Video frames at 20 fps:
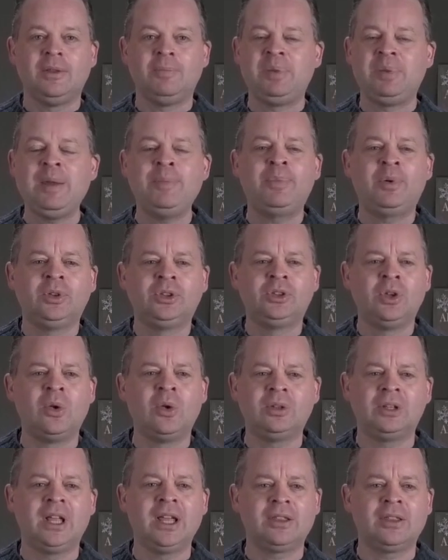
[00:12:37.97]
people
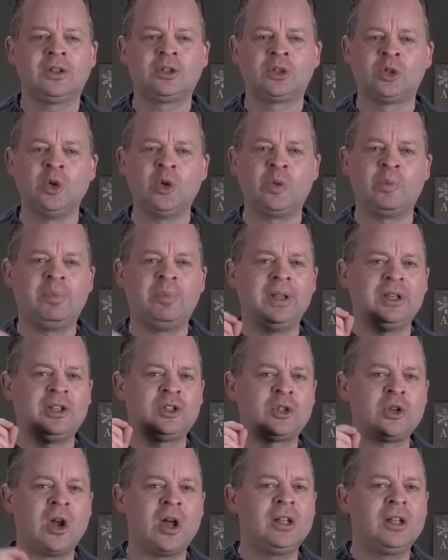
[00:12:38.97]
don't like the truth,
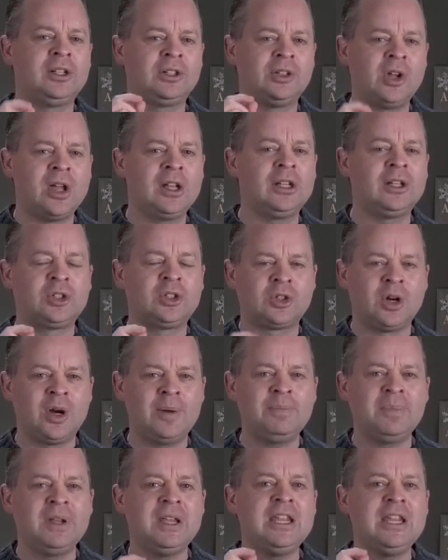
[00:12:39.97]
but Donald
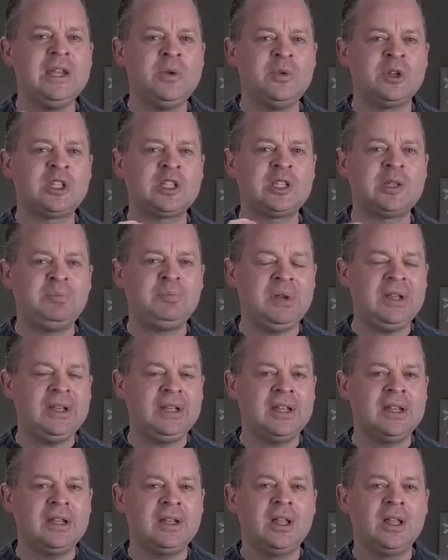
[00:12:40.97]
Trump, he was
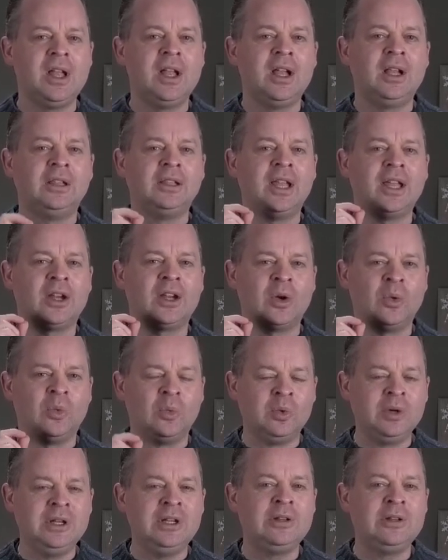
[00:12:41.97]
speaking like a
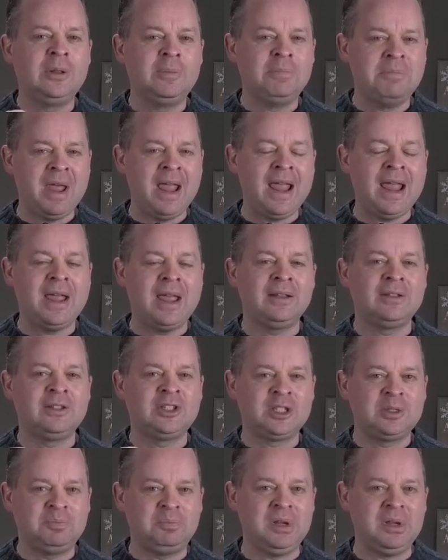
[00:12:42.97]
real man
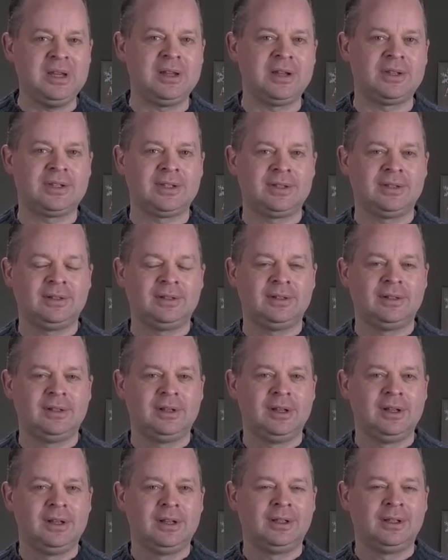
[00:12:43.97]
speaks.
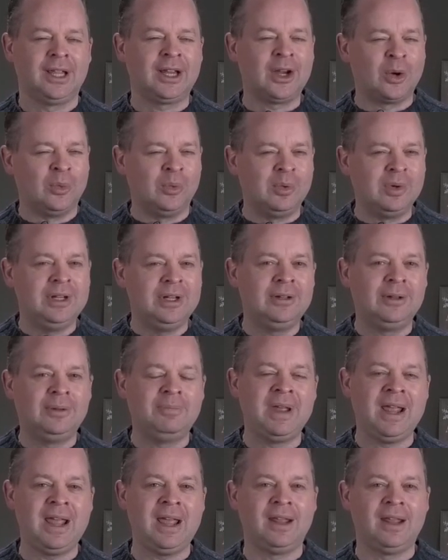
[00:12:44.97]
Like a real
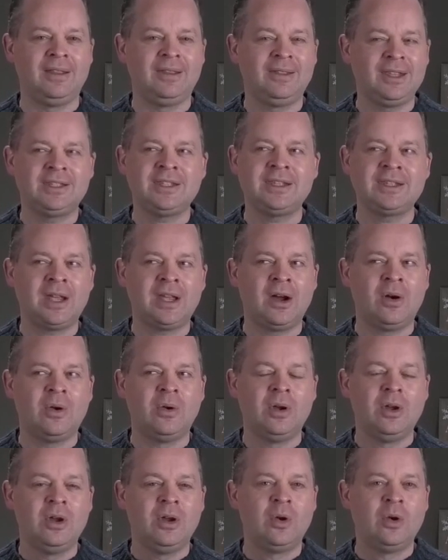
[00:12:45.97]
man. This is
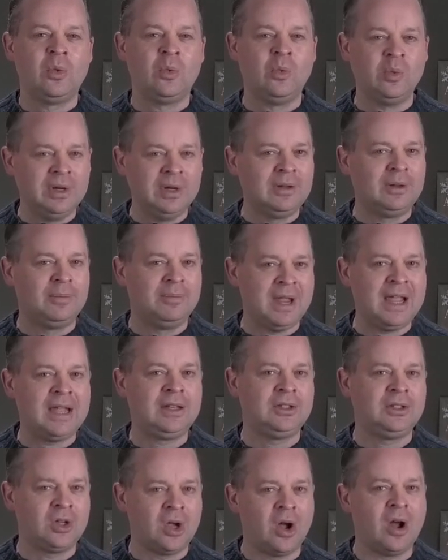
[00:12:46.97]
how real
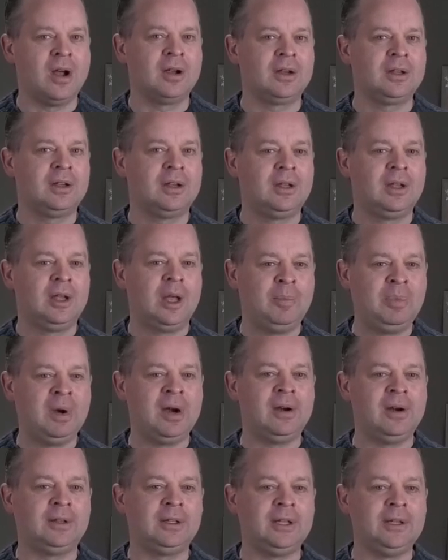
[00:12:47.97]
men talk,
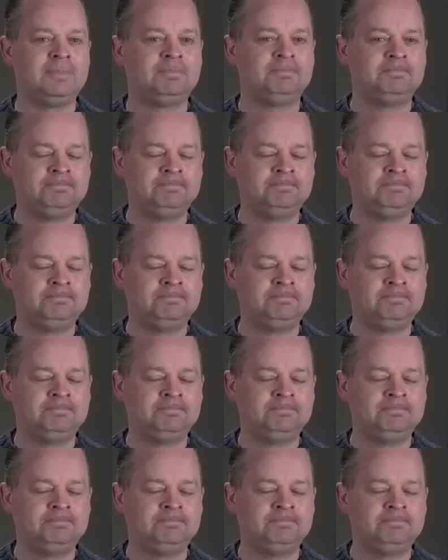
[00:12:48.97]
apparently.